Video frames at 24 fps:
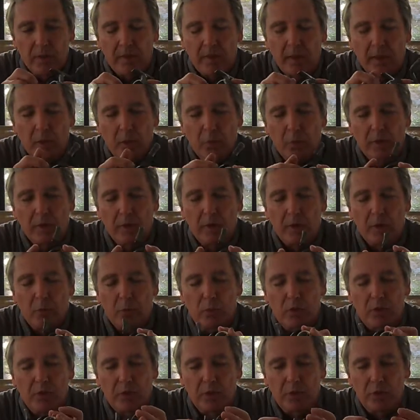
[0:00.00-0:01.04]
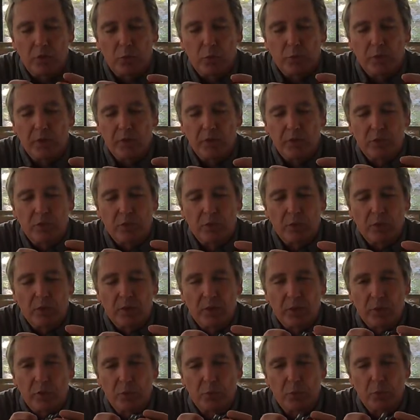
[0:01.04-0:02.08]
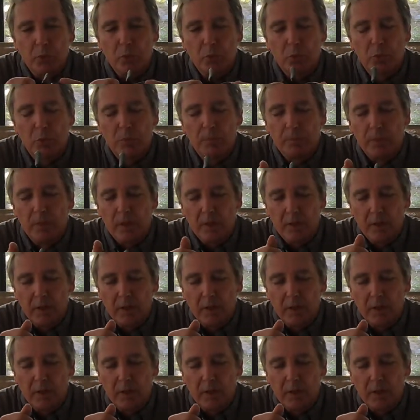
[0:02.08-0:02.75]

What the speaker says: That way, when the twists are on the spool